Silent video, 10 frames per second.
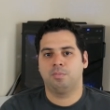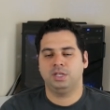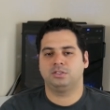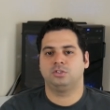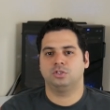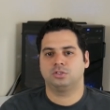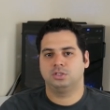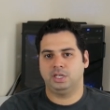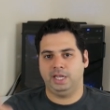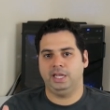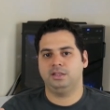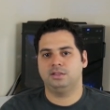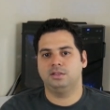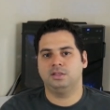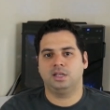please just hit
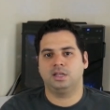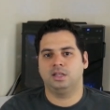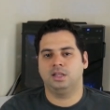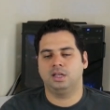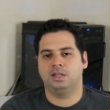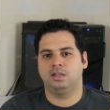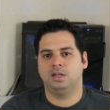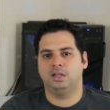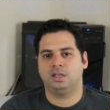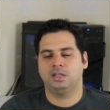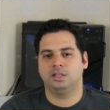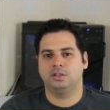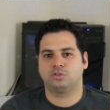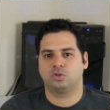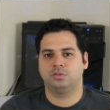the link in the
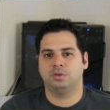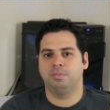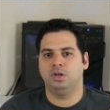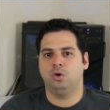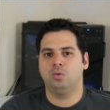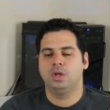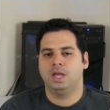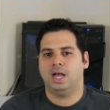description below,